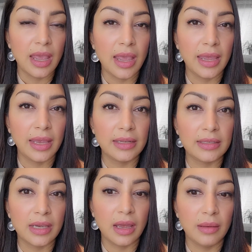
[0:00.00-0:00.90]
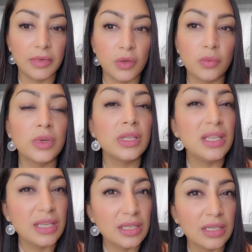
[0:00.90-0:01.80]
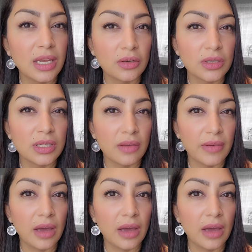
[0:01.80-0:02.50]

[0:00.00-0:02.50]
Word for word: And um, you really need to get yourself